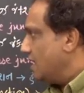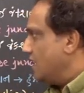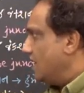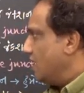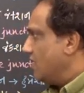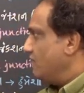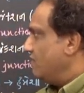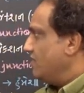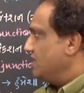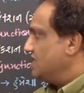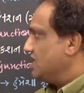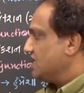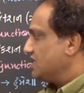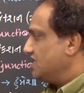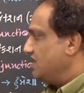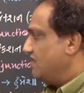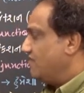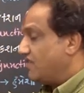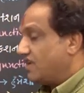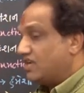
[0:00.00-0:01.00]
Now we
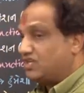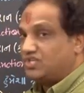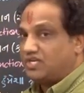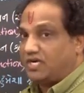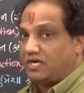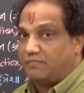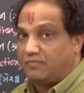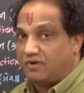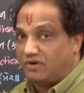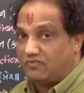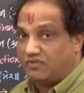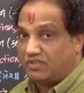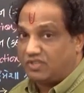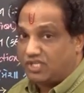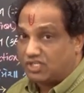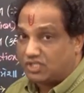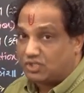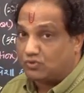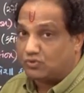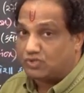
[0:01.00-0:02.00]
just differentiate between
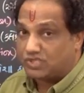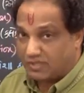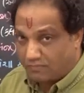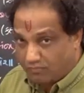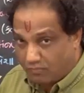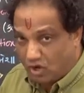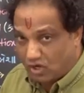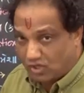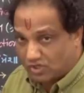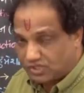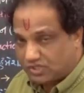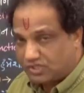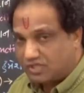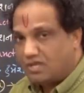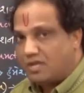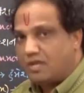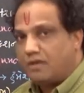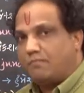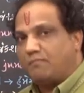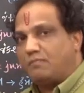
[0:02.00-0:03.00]
these two symbols
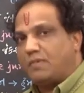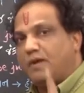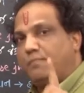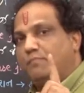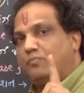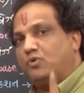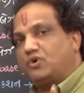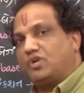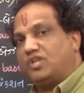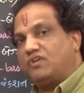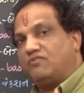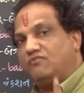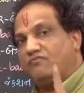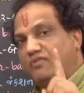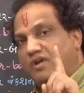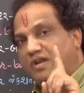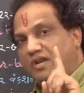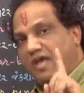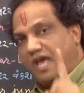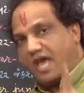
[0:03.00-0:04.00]
by putting
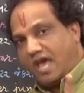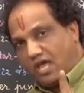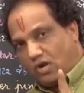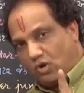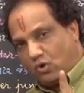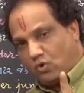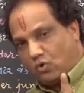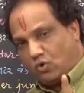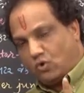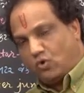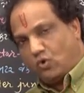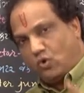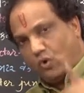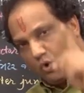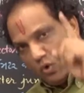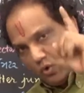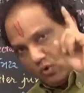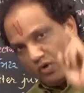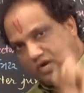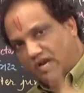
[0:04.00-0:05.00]
one arrow
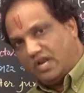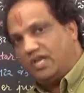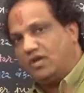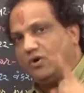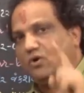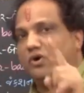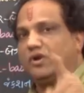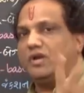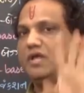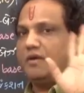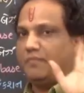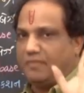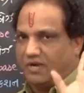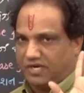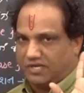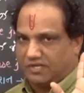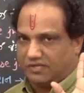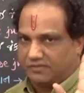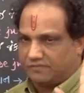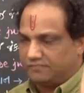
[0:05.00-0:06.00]
only on
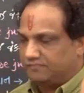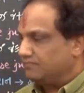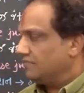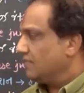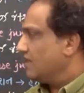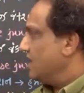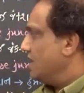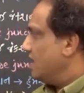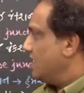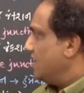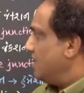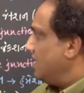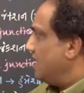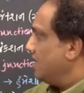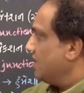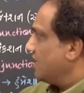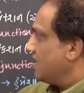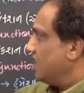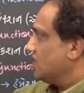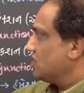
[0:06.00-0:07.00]
emitter.
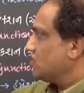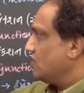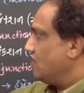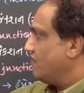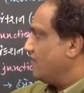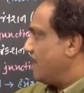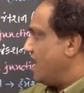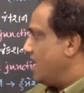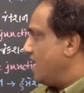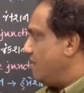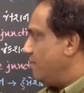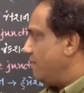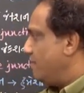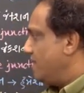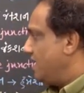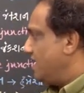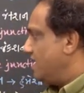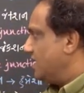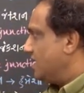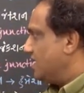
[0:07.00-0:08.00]
In case of
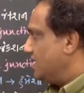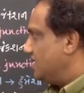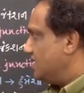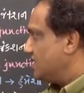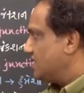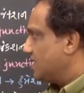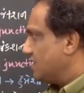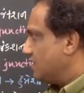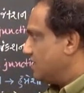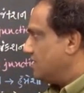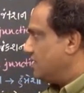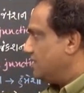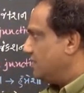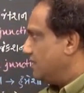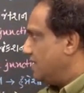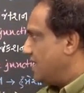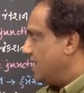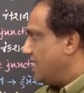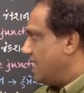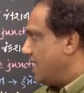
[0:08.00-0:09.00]
NPN transistor,
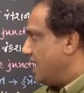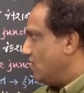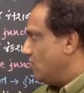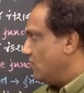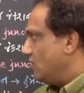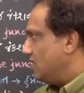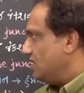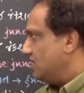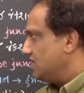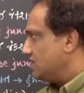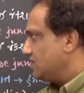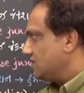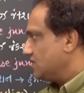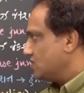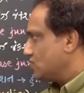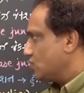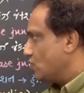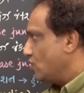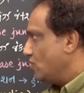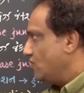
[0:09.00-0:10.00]
that arrow is
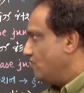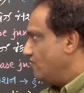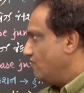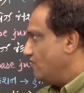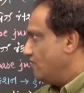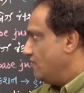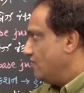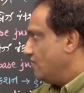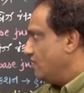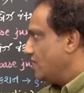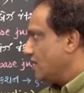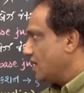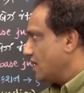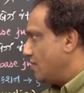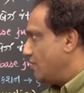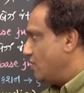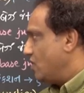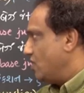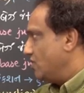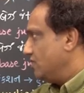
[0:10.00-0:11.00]
shown,
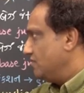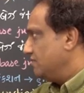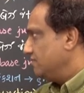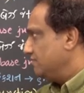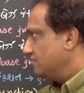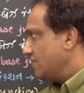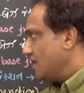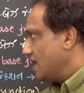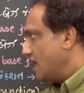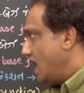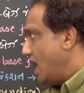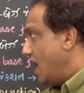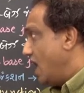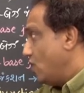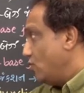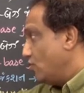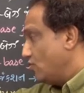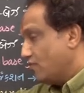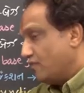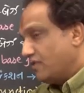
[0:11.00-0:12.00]
come on,
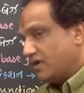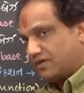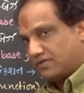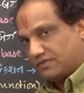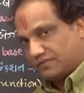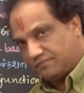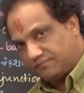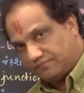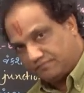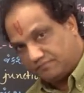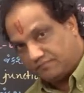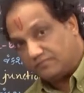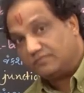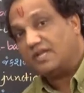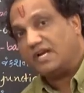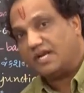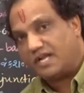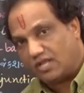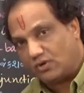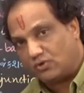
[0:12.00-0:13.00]
outward.
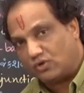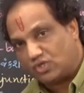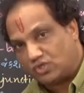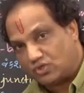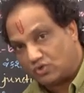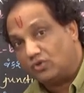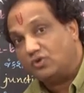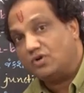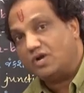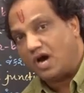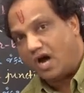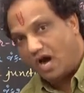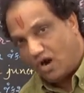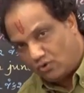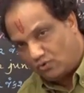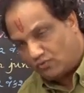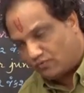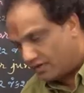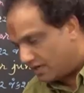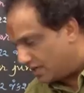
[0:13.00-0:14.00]
That arrow is shown
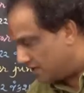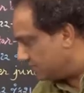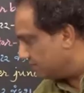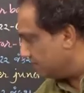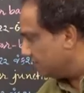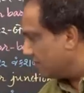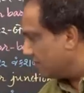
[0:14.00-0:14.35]
outward.